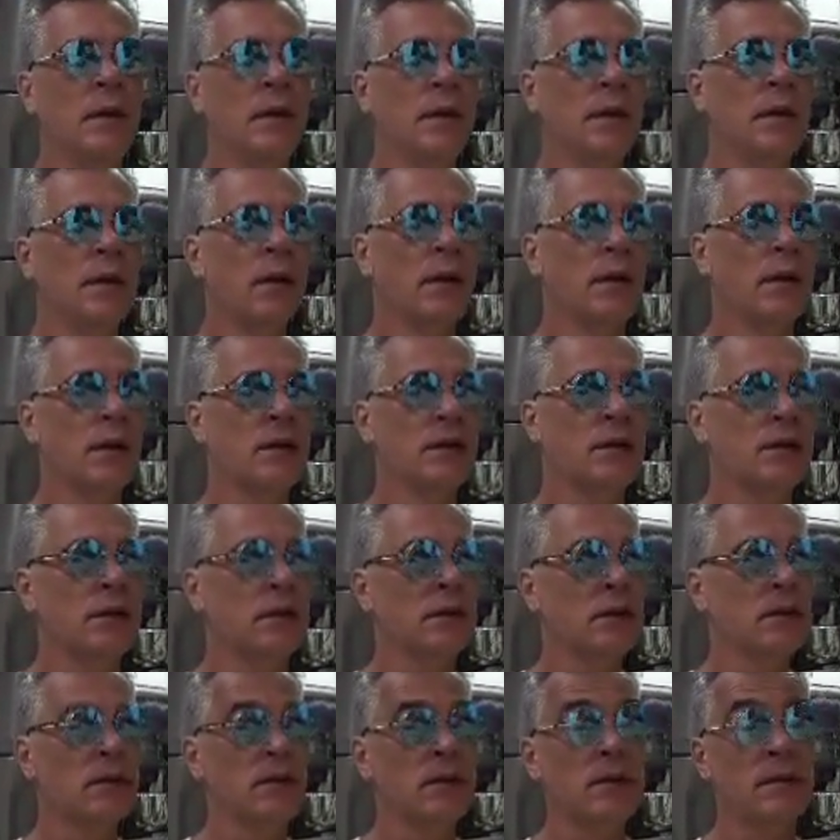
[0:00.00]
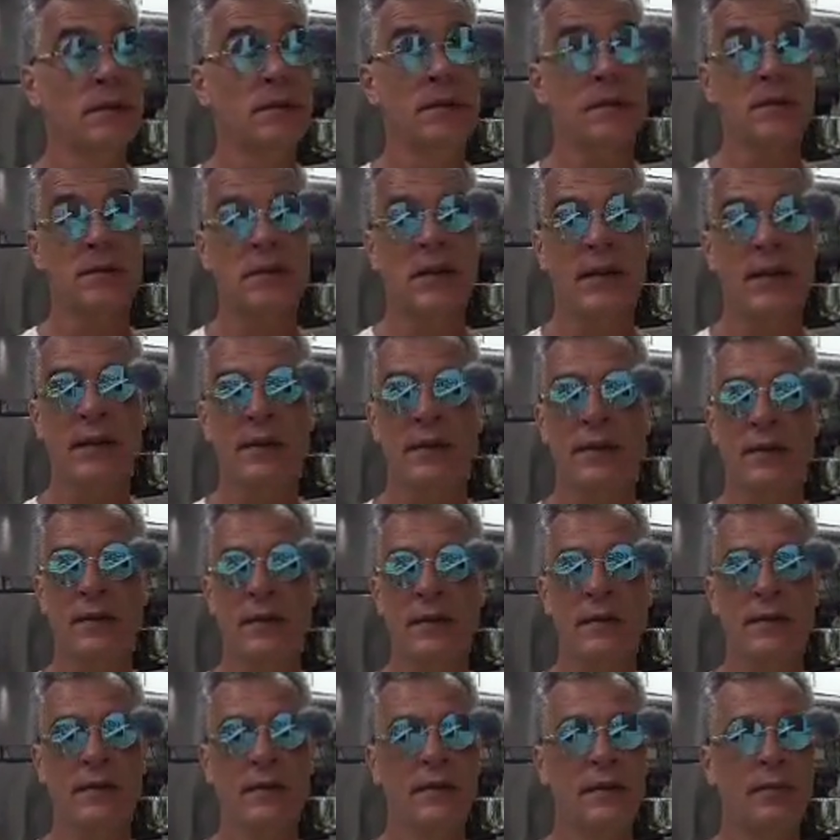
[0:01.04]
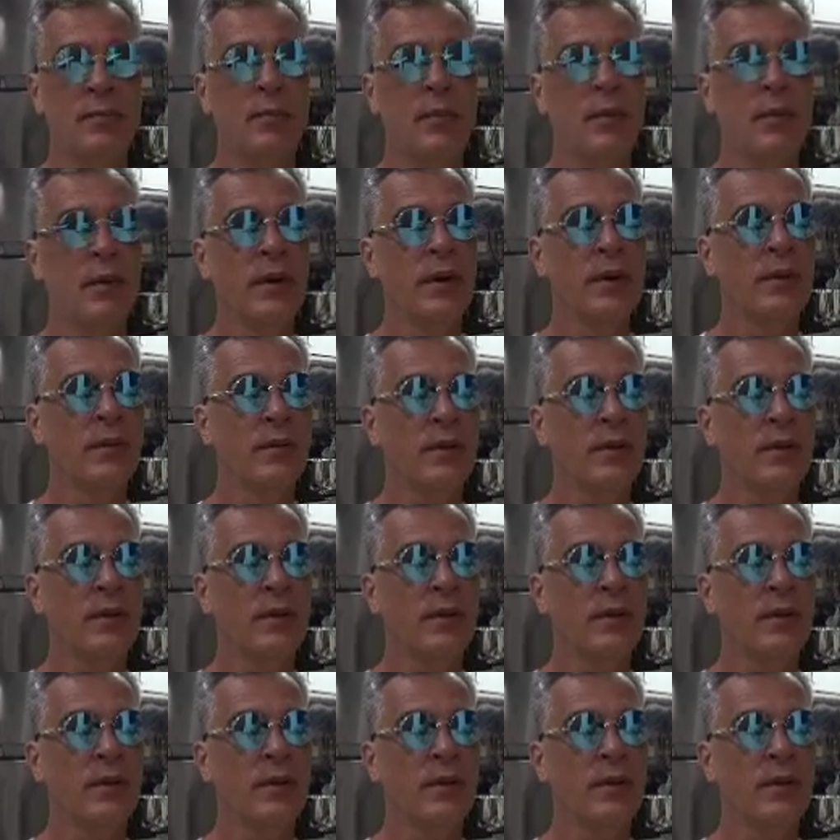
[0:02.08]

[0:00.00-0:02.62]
So it was like, oh boy,